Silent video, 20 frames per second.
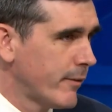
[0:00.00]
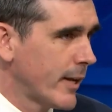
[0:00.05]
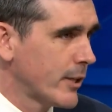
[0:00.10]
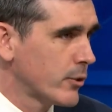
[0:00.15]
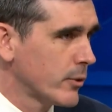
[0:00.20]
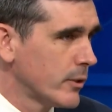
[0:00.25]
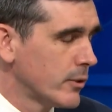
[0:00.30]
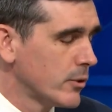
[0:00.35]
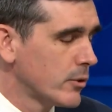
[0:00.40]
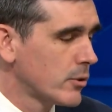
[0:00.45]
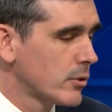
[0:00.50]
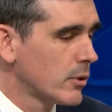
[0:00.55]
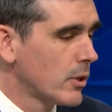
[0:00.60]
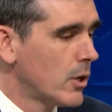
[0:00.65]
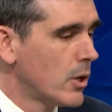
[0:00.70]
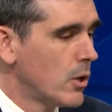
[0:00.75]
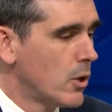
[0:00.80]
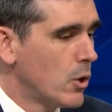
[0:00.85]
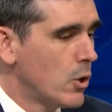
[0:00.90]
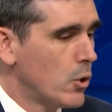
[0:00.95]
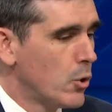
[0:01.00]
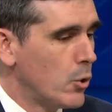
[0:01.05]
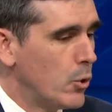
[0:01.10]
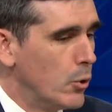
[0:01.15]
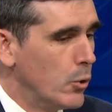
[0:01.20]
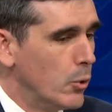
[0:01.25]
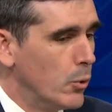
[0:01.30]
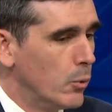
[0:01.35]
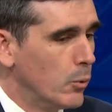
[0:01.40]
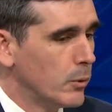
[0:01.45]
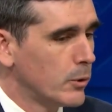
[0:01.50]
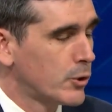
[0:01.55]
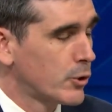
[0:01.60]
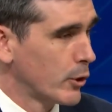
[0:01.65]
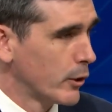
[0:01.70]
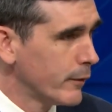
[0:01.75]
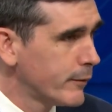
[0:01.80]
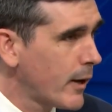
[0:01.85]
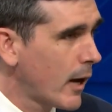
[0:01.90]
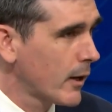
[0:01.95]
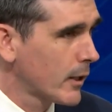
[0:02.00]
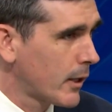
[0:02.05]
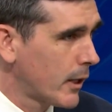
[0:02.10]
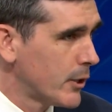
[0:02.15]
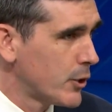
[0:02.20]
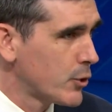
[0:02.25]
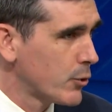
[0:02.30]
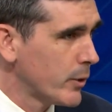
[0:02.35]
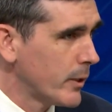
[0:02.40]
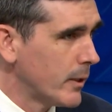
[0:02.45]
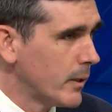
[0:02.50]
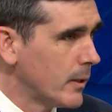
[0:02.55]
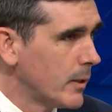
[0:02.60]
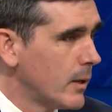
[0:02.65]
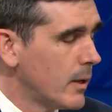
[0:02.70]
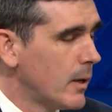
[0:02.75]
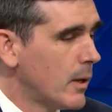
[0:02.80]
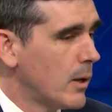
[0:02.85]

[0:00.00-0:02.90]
veterans who served our country,